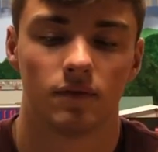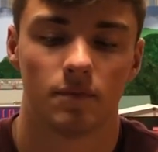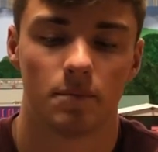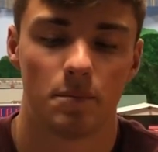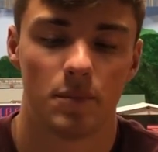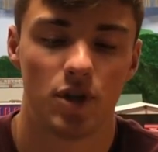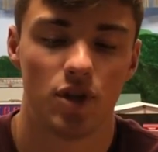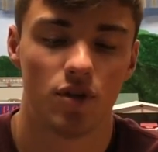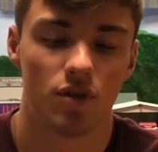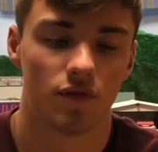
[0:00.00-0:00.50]

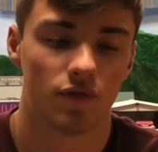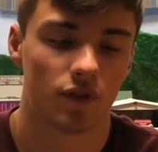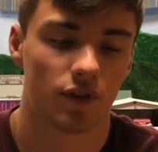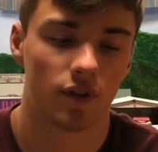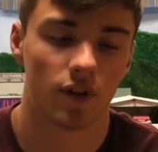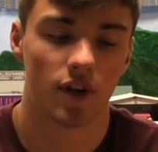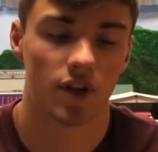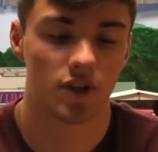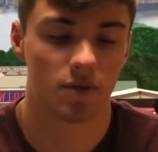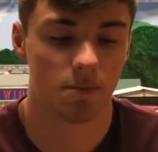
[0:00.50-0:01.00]
Beautiful
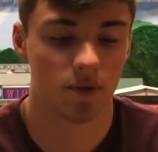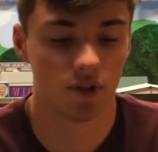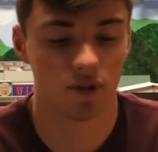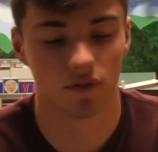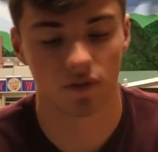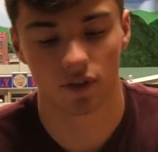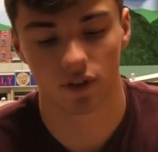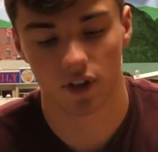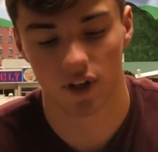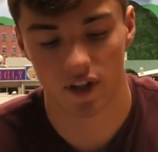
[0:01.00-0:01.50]
cars,
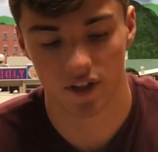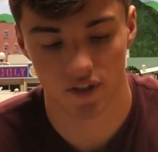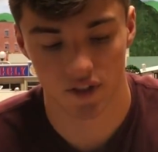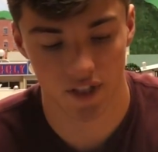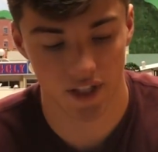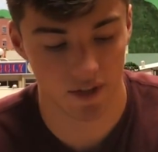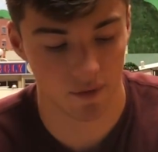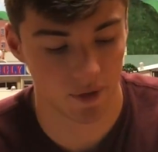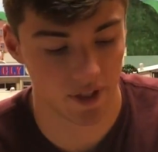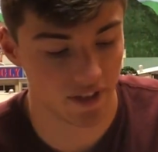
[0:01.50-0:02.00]
beautiful cars.
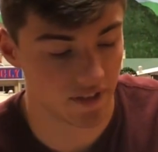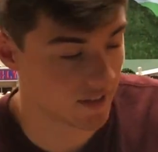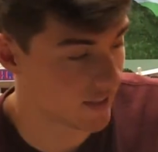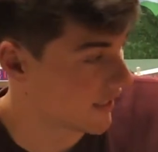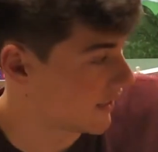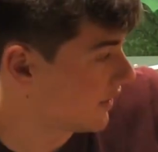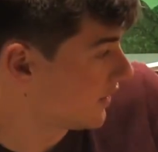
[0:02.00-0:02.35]
Can't wait to get